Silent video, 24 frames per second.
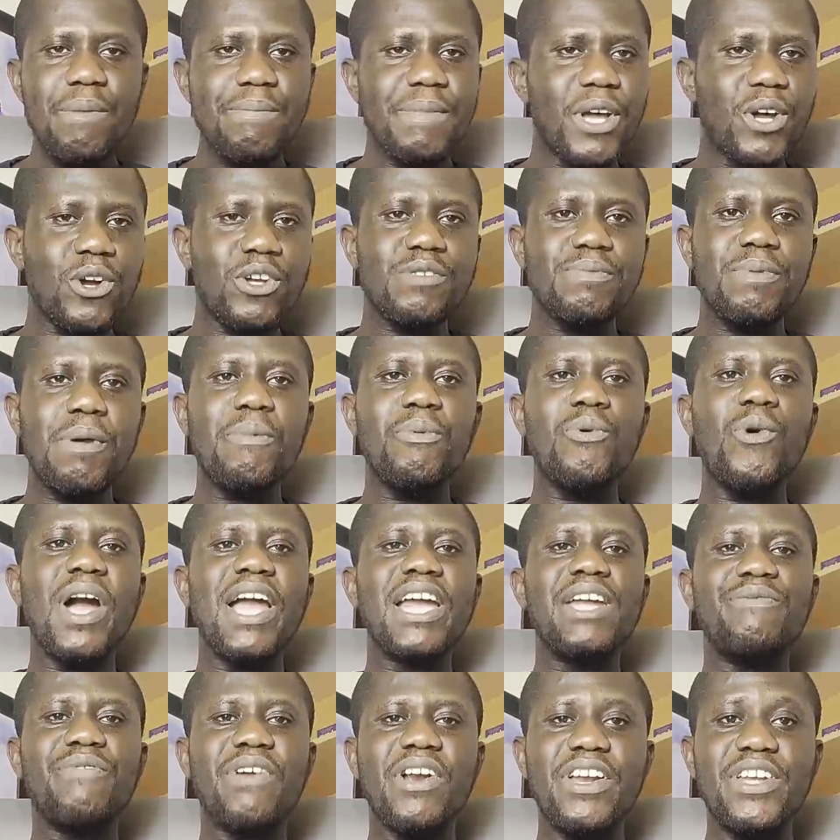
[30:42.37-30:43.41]
Because people
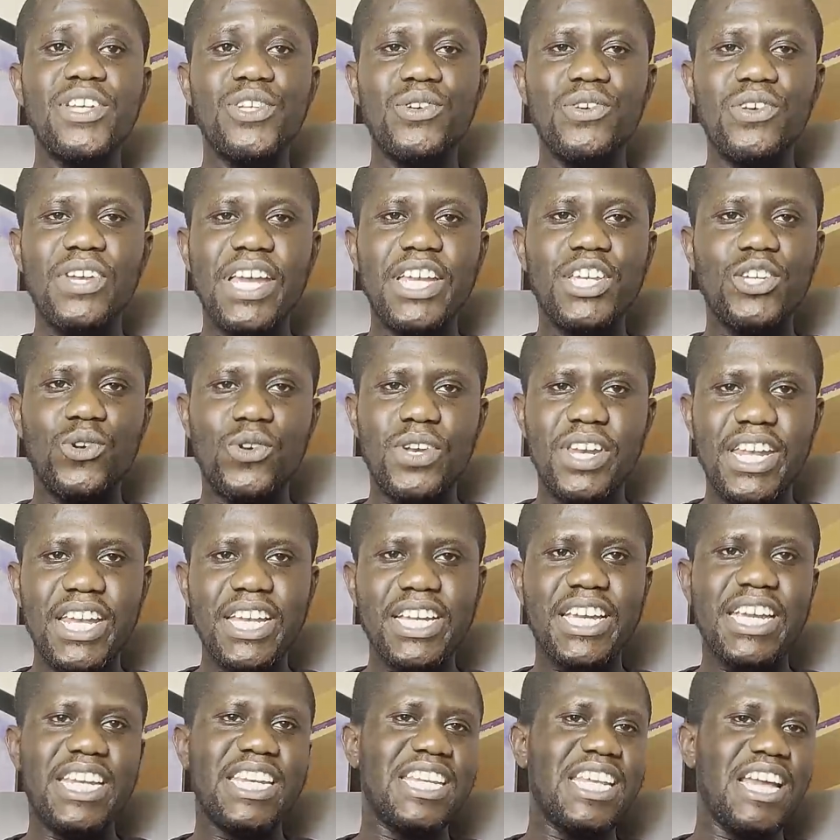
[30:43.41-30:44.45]
are very
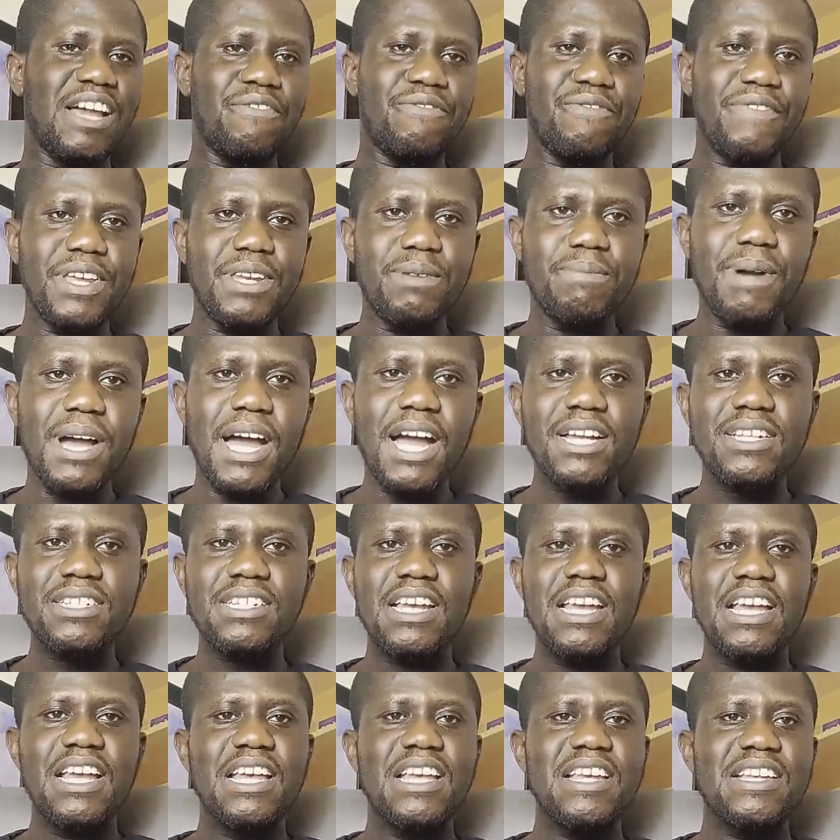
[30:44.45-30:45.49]
unique in their
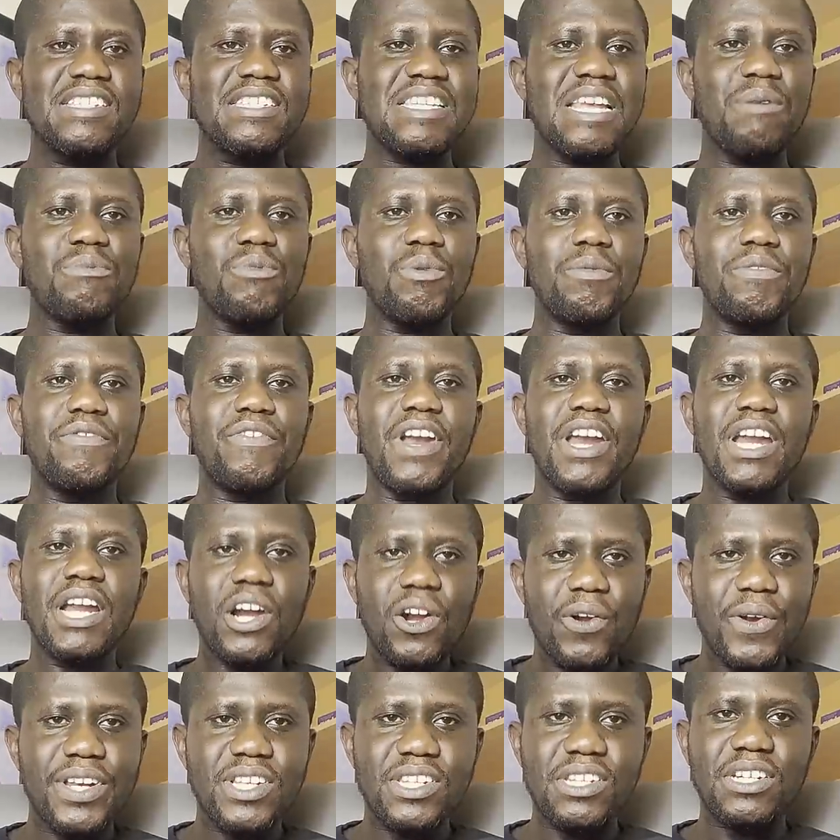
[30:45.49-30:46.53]
feedbacks. Some will be very
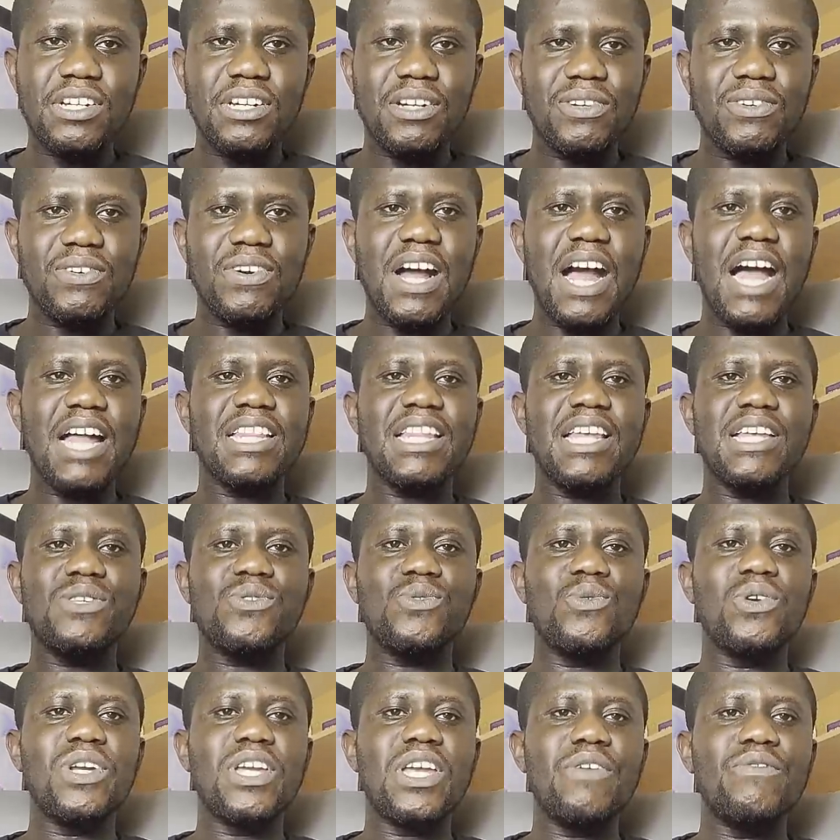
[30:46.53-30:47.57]
critical.
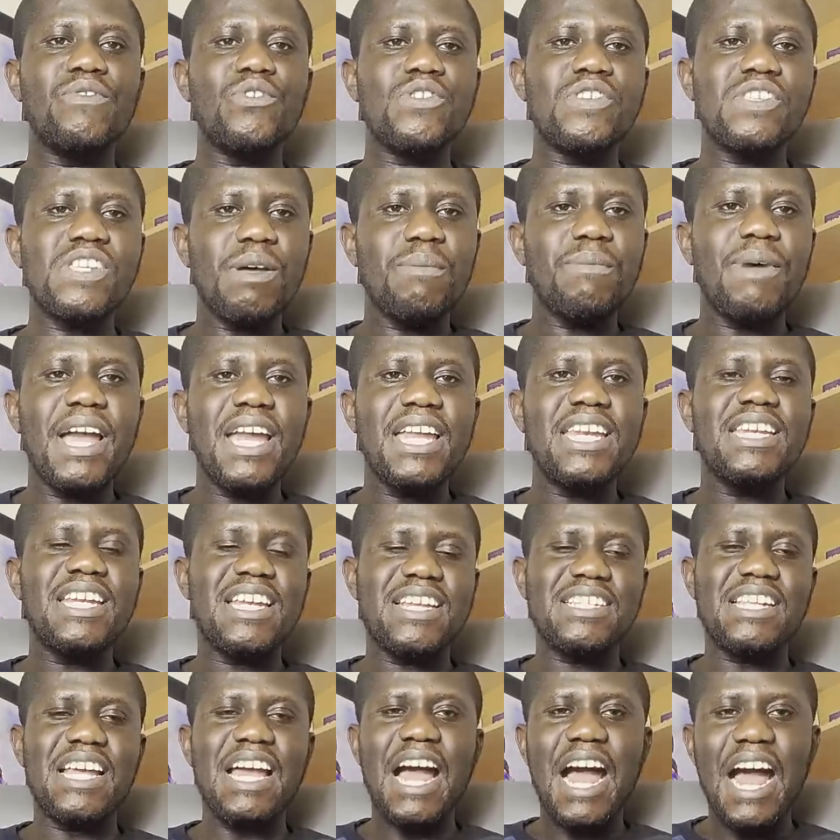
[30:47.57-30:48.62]
Others will give you some
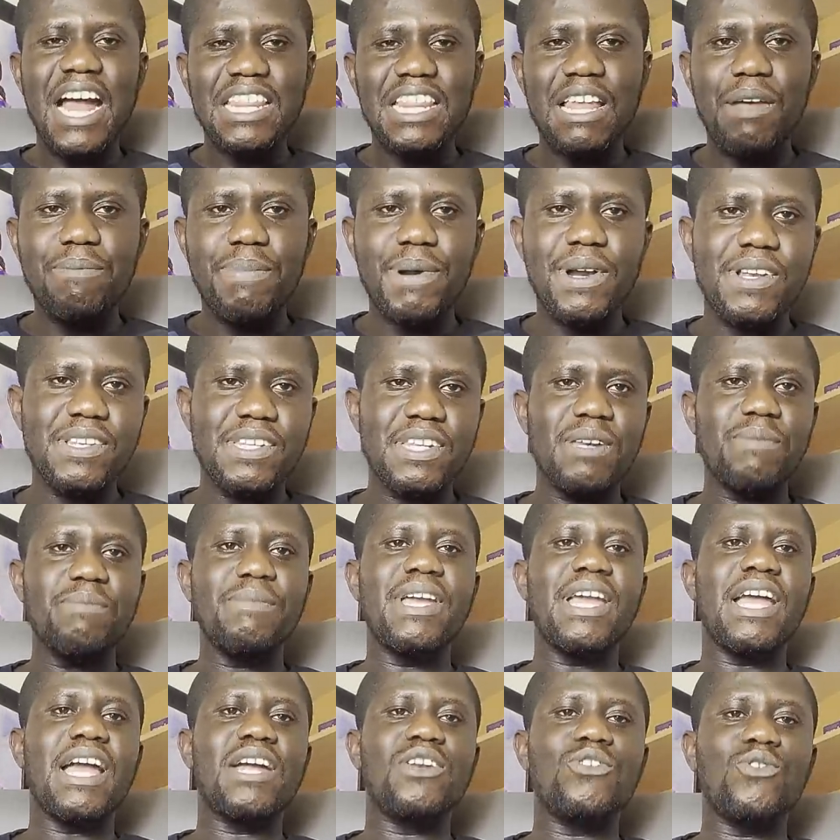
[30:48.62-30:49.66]
ideas that other person
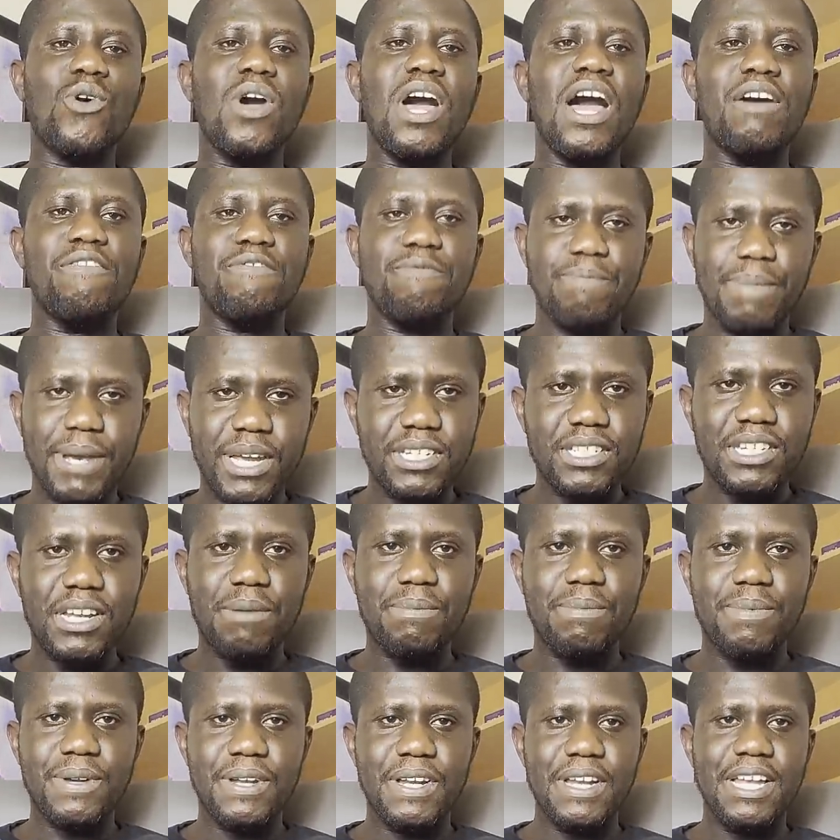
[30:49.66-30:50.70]
may not have picked
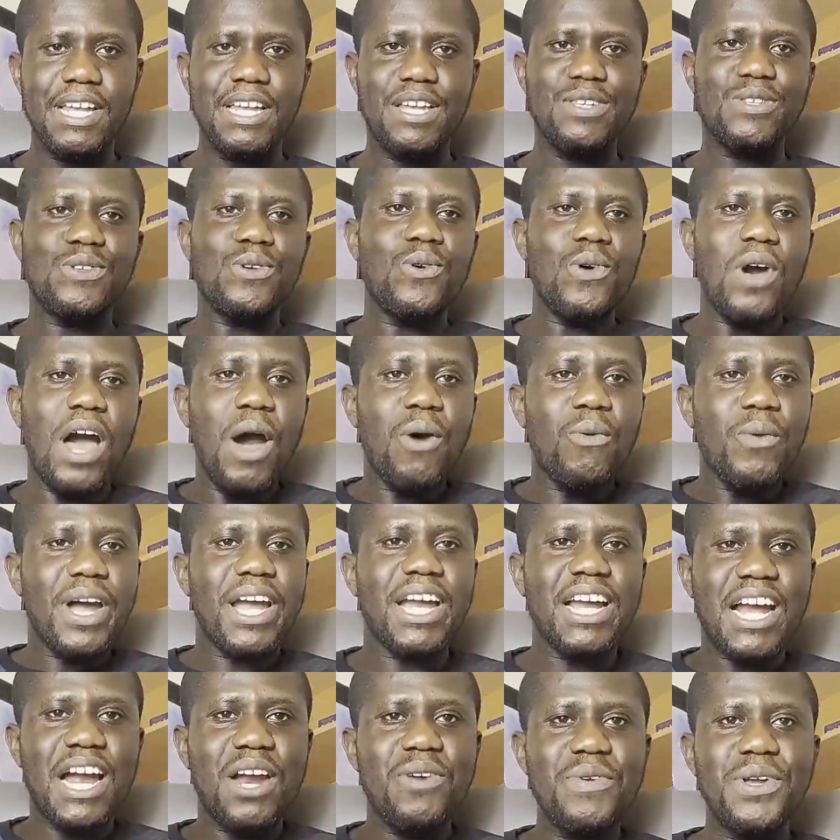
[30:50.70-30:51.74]
up. So I will
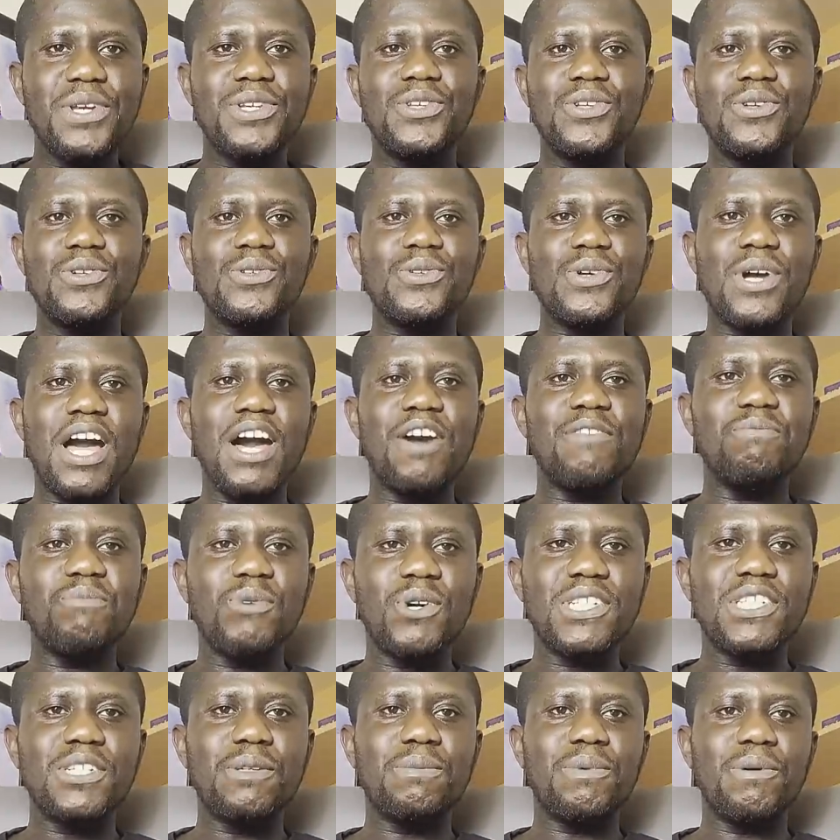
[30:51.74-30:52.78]
encourage you to have
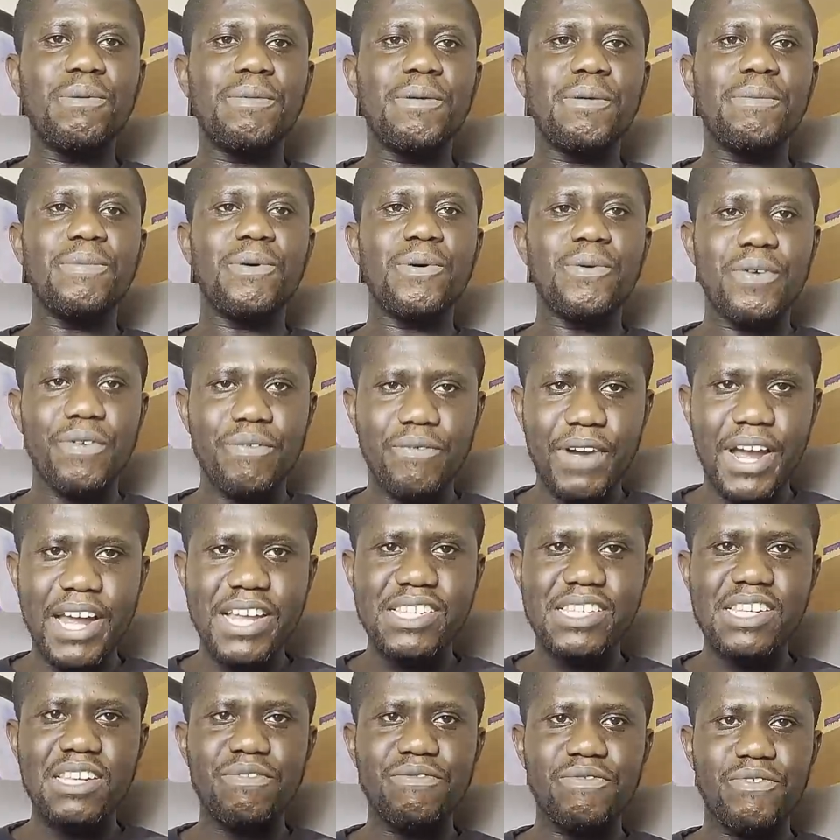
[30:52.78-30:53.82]
multiple people
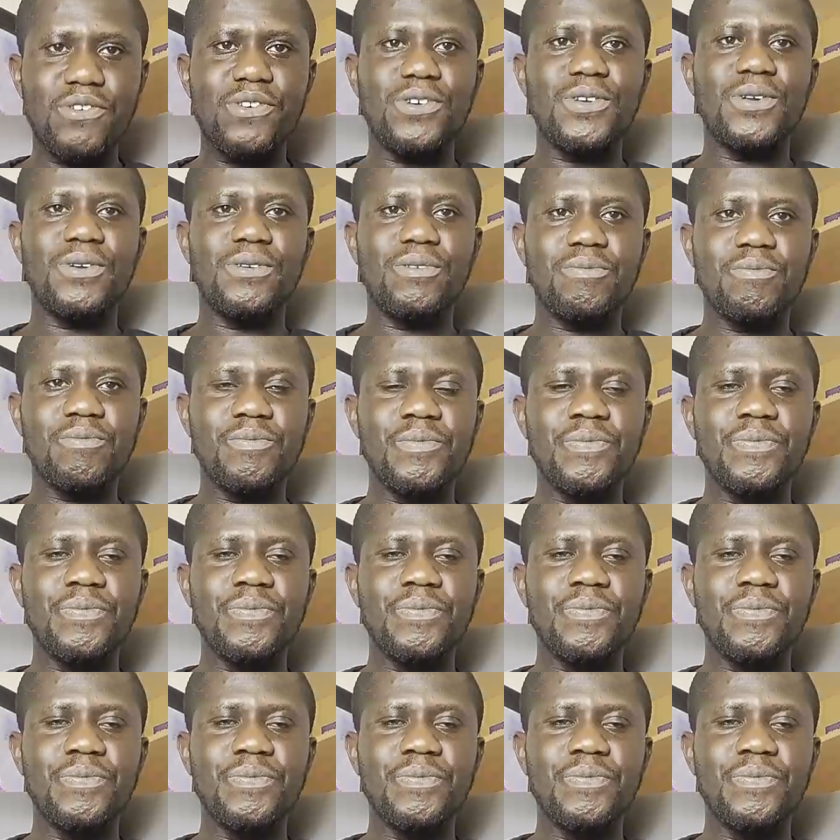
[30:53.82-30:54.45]
revising for you.